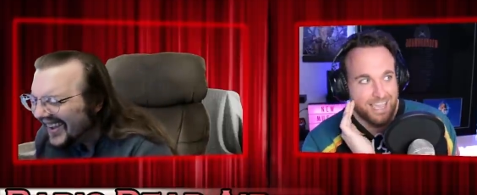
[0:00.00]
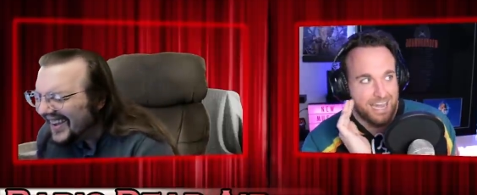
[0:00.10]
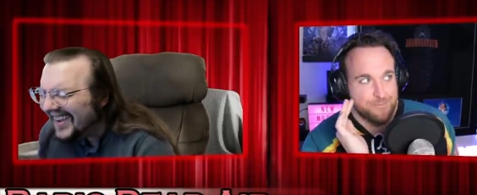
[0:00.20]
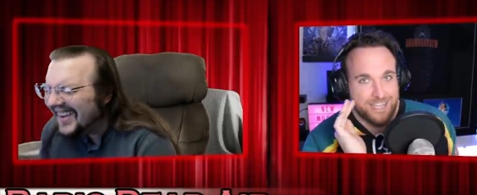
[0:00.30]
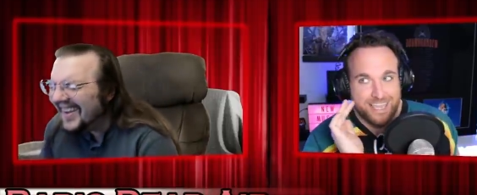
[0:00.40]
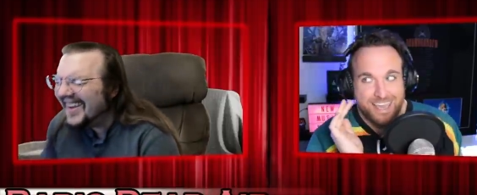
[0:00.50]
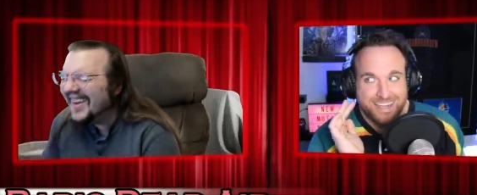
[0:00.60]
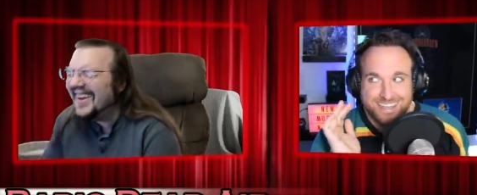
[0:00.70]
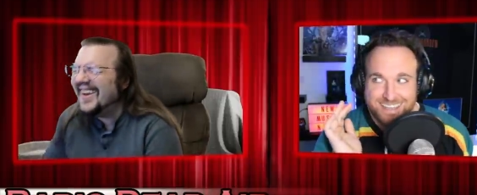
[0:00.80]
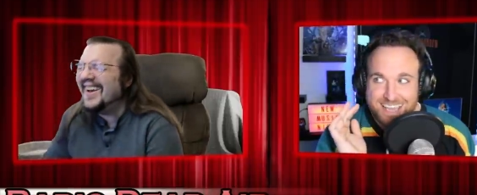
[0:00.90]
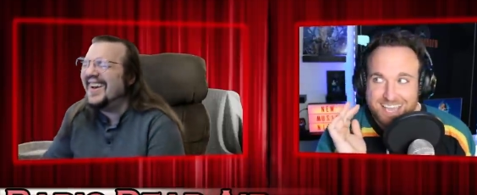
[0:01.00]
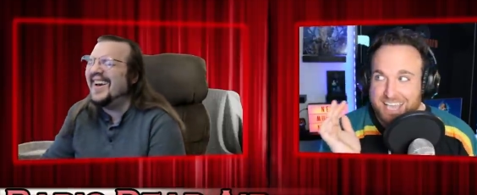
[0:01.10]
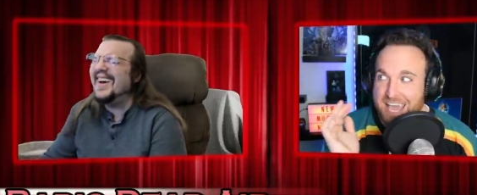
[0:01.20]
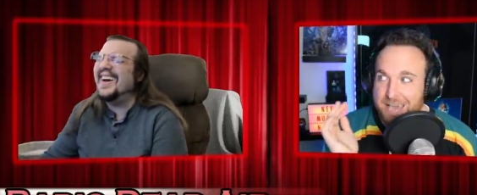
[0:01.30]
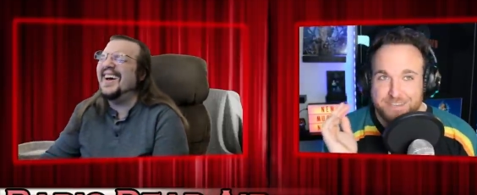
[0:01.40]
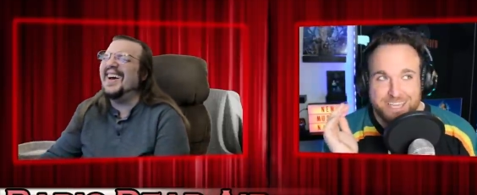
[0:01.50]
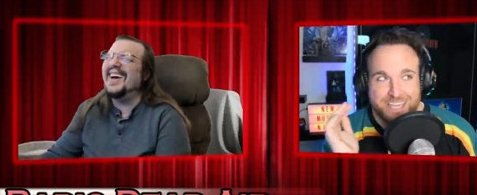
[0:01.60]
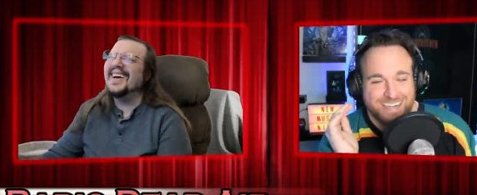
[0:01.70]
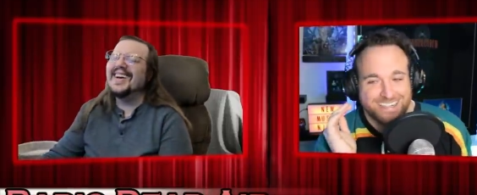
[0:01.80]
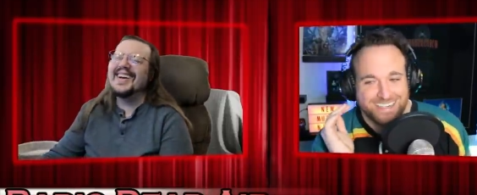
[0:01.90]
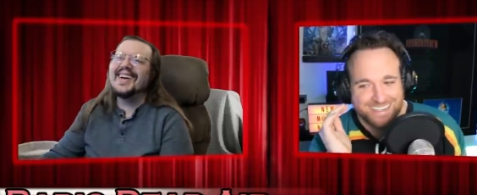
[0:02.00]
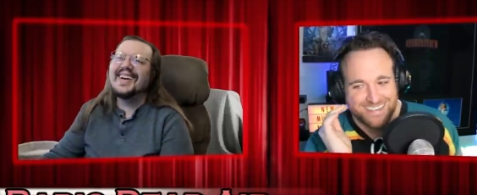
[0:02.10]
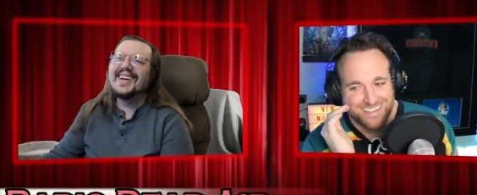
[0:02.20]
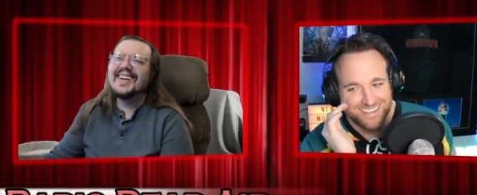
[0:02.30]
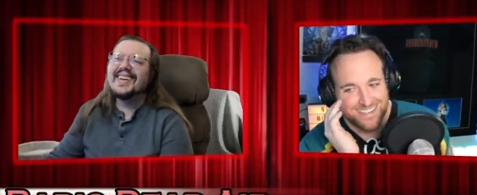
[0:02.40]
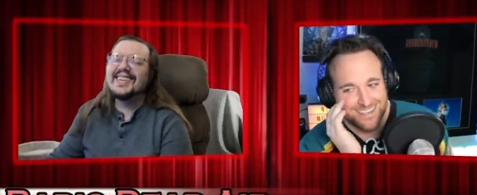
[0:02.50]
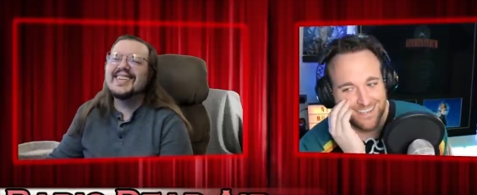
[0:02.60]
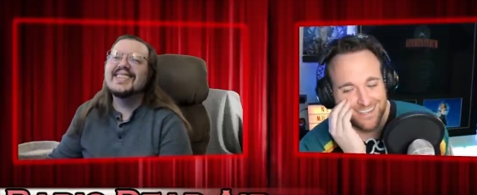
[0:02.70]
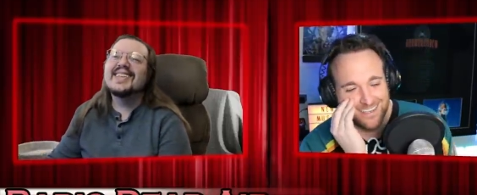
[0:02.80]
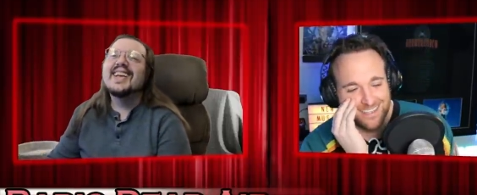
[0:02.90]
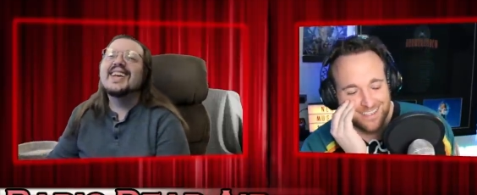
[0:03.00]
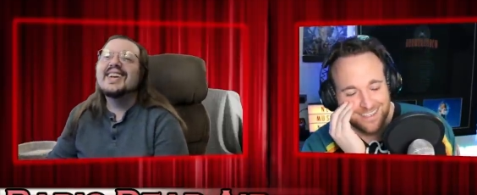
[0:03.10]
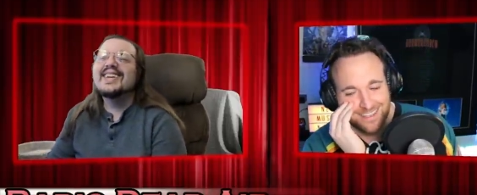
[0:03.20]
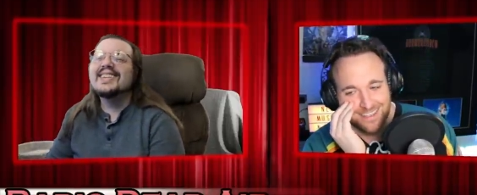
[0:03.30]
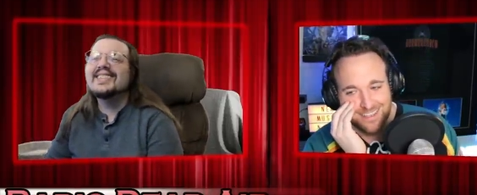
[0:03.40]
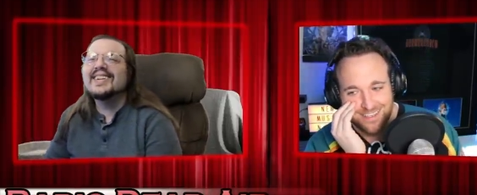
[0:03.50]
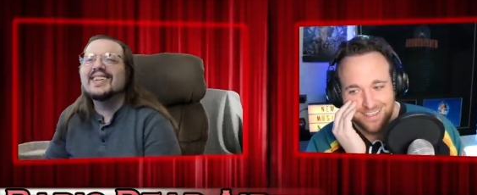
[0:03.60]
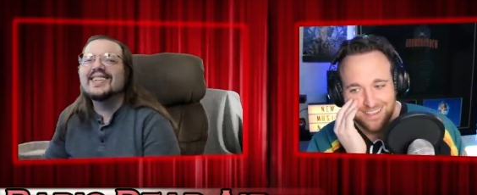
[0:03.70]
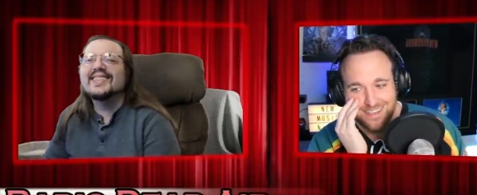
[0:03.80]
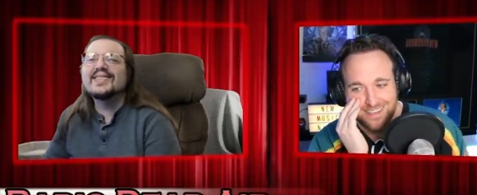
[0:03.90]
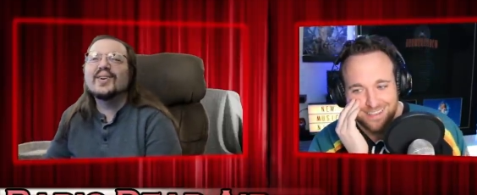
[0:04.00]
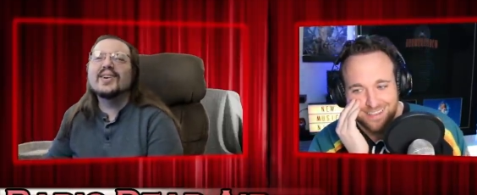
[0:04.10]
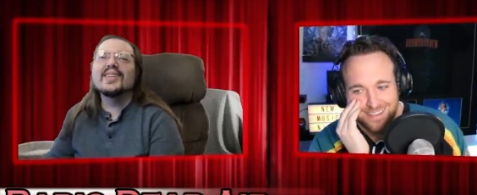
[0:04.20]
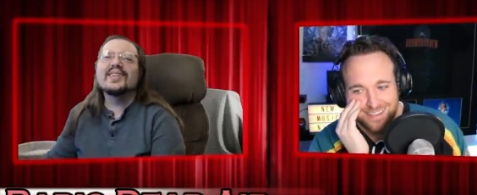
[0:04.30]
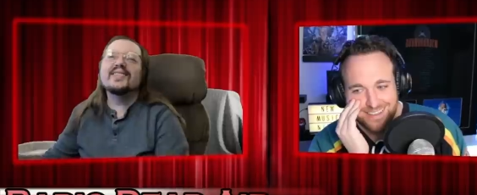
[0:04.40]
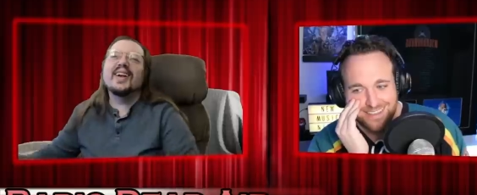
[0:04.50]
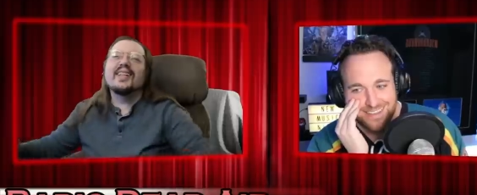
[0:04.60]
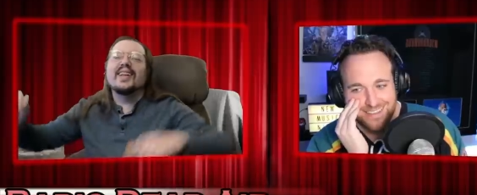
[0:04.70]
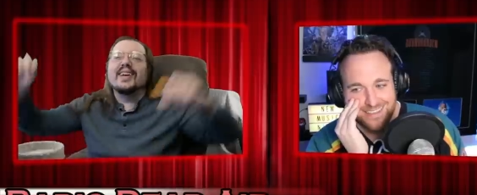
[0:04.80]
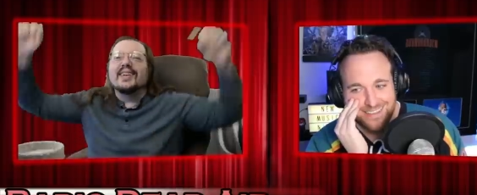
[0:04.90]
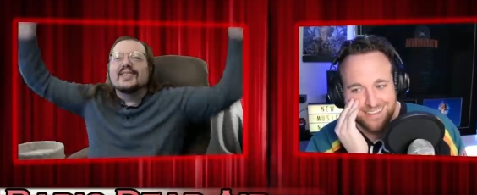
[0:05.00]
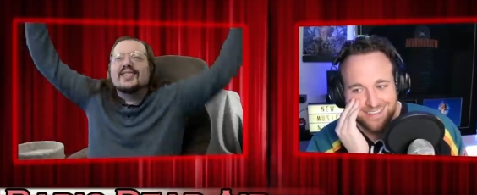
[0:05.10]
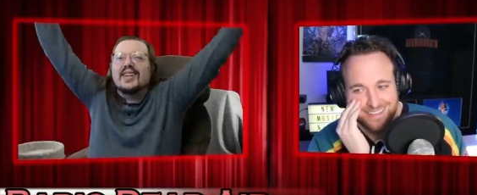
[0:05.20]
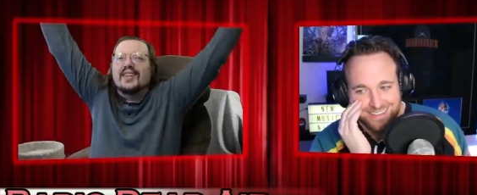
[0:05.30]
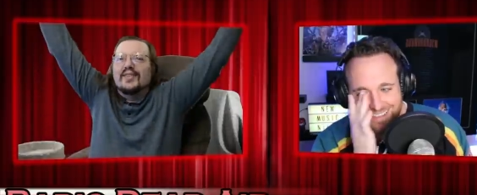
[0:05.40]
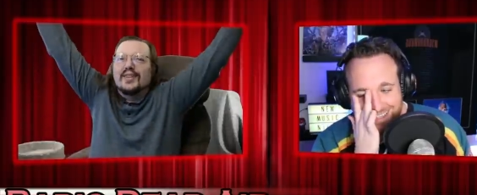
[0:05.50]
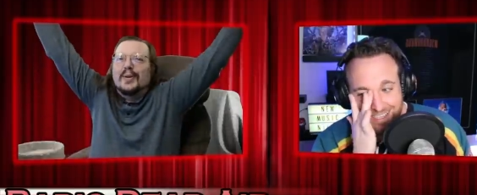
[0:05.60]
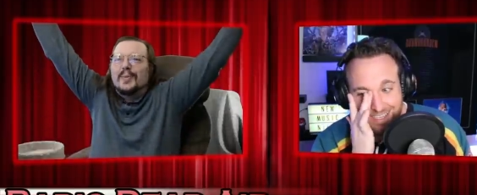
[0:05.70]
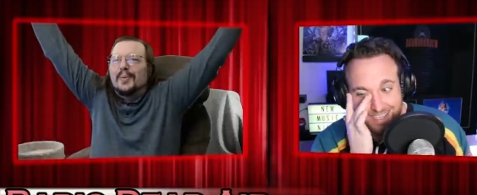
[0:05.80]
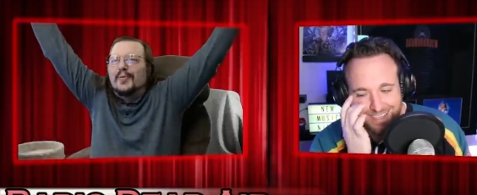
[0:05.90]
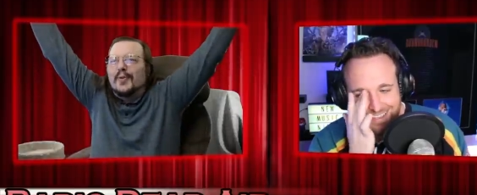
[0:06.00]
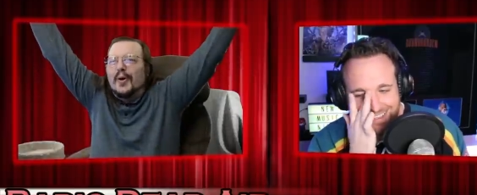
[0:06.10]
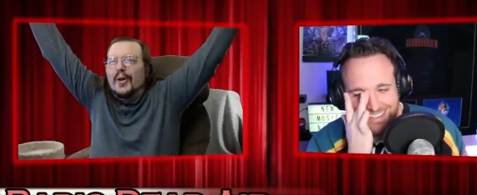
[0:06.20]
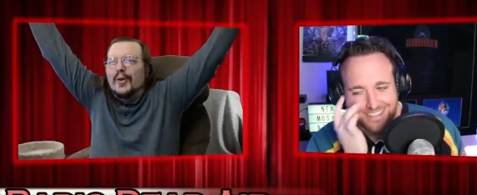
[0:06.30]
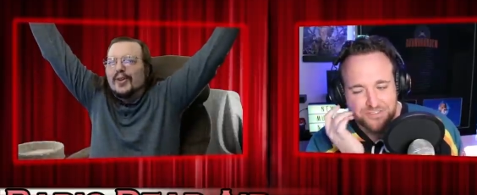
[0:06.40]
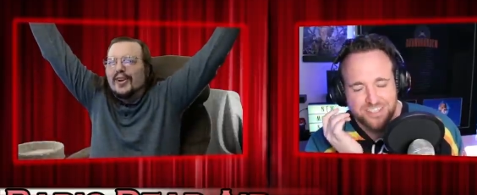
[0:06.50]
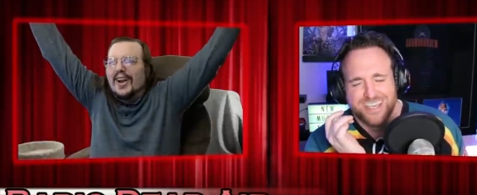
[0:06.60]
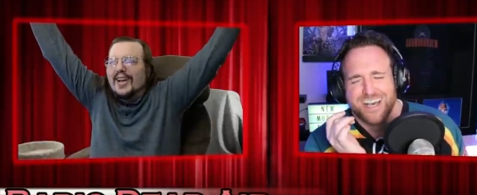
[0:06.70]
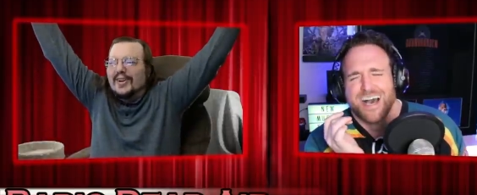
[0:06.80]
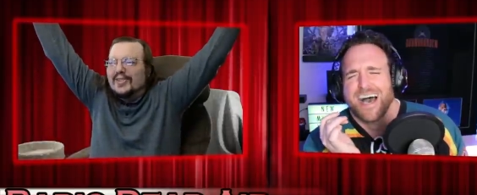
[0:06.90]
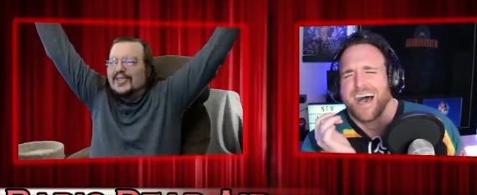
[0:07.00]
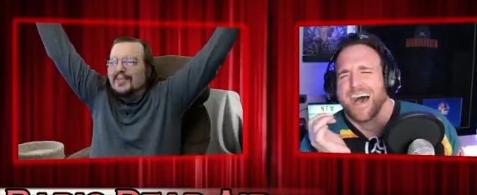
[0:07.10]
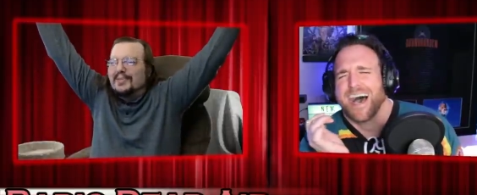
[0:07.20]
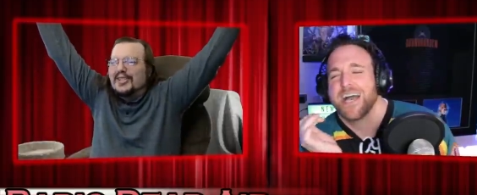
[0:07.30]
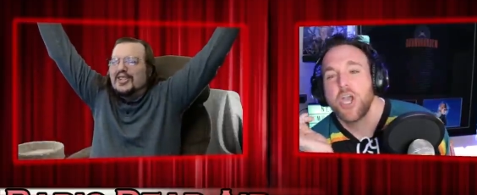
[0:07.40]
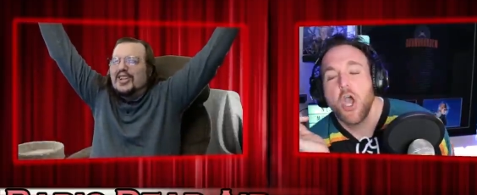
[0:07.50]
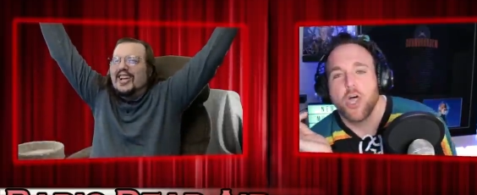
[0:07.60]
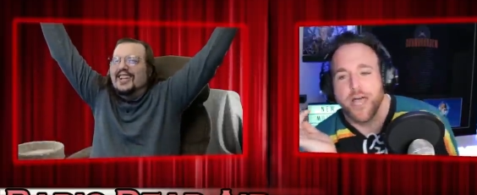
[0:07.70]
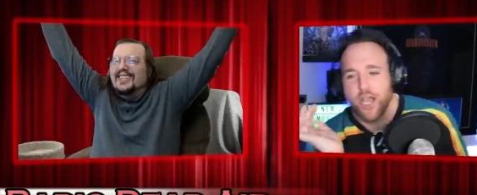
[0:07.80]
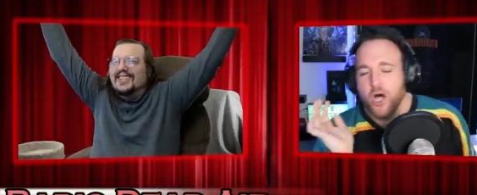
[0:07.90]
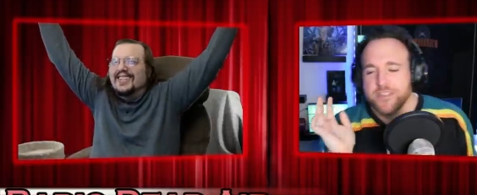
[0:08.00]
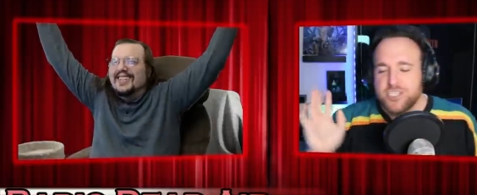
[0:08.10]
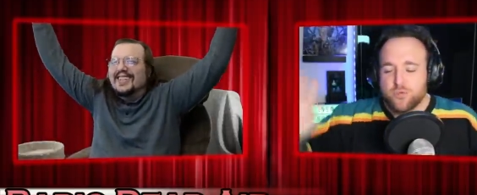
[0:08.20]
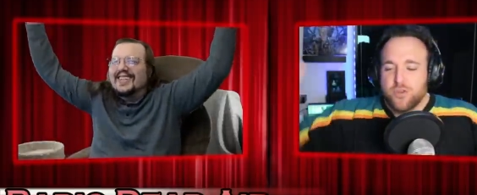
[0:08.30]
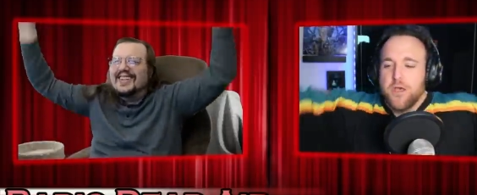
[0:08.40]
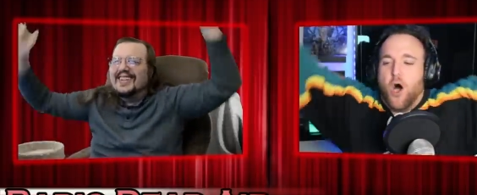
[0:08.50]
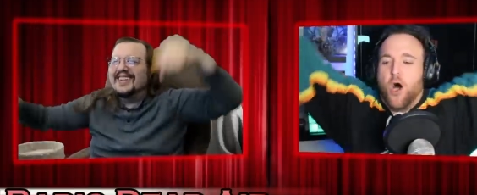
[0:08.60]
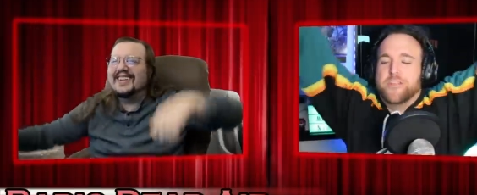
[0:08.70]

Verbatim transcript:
Speaker 1: It could happen again. It could happen again.
Speaker 2: Oh. You're sitting on the toilet. You've got like a sheet of aluminum foil over your
Speaker 1: head or something. Like all this,